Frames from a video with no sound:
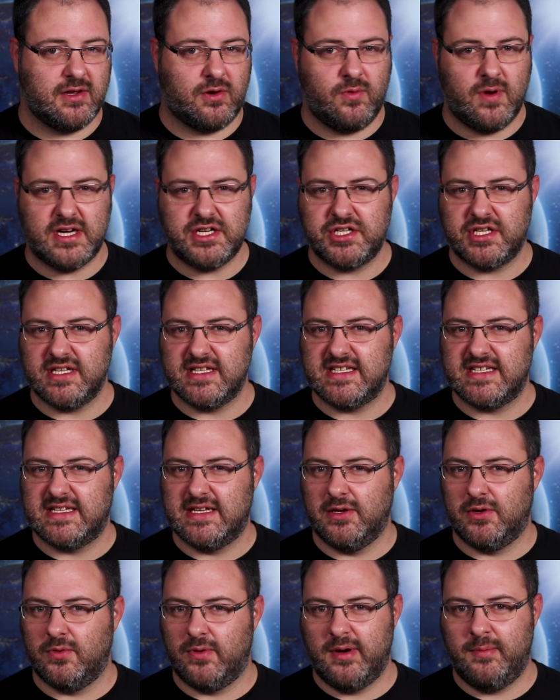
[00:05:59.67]
the question
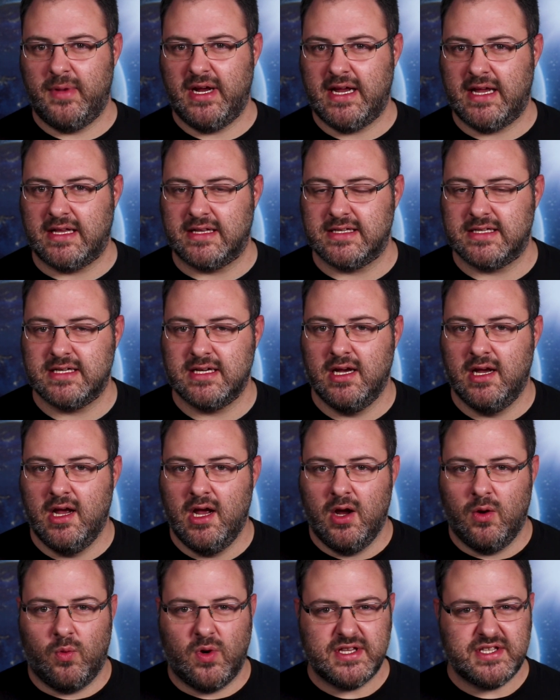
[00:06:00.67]
still remains.
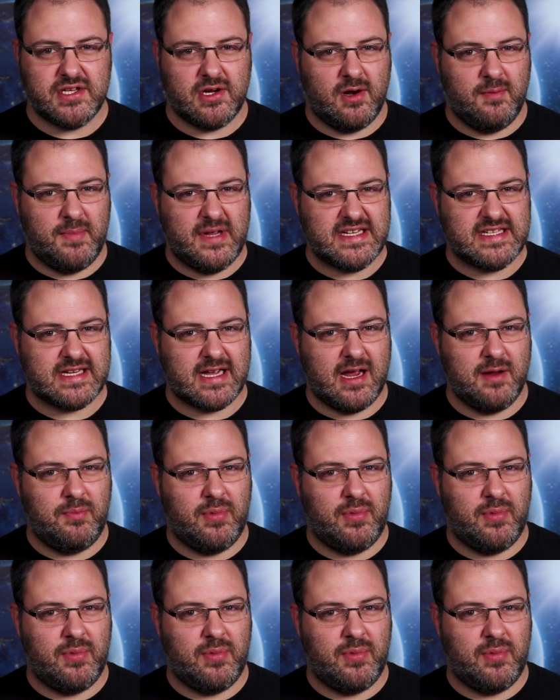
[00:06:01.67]
What's our best